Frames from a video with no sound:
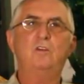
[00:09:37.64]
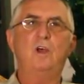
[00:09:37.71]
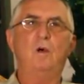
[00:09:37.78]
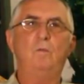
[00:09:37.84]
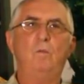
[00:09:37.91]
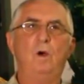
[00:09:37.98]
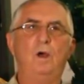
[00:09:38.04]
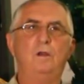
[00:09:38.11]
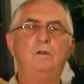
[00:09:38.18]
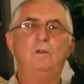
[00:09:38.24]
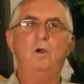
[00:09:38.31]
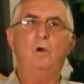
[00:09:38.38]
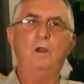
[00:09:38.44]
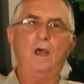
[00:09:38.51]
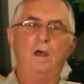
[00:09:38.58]
someone
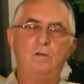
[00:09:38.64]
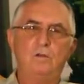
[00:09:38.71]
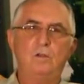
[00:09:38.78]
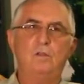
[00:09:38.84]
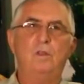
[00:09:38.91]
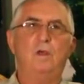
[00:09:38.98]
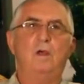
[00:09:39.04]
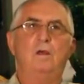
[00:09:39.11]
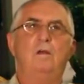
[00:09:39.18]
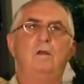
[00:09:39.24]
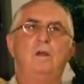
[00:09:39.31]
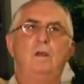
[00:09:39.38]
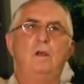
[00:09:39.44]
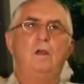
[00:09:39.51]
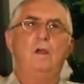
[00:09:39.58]
go down to the
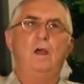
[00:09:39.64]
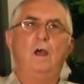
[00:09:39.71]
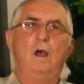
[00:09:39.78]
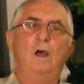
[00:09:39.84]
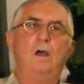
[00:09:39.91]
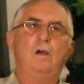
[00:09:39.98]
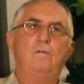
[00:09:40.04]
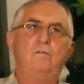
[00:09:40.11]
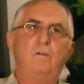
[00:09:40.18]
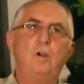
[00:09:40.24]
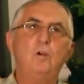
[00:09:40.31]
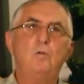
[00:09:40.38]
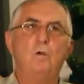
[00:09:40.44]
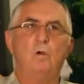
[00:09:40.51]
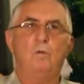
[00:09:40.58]
uh,
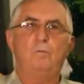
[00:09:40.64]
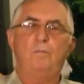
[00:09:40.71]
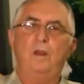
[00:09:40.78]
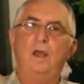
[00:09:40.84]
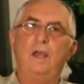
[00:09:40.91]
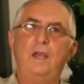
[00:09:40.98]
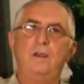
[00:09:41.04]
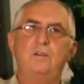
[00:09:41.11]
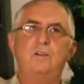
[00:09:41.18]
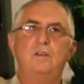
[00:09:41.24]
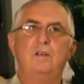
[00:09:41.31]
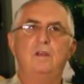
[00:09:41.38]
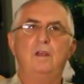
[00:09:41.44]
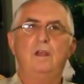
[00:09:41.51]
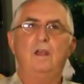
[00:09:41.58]
funeral
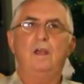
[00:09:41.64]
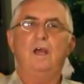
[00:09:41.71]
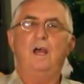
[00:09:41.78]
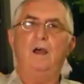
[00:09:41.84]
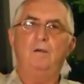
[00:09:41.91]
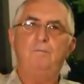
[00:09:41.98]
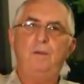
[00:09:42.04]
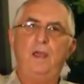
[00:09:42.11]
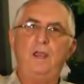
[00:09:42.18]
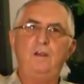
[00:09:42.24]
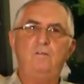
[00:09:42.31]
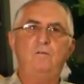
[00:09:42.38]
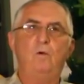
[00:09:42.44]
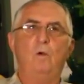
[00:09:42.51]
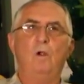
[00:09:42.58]
place, uh,
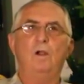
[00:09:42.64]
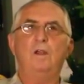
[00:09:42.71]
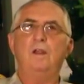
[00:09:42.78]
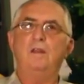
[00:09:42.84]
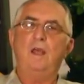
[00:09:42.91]
paid for it.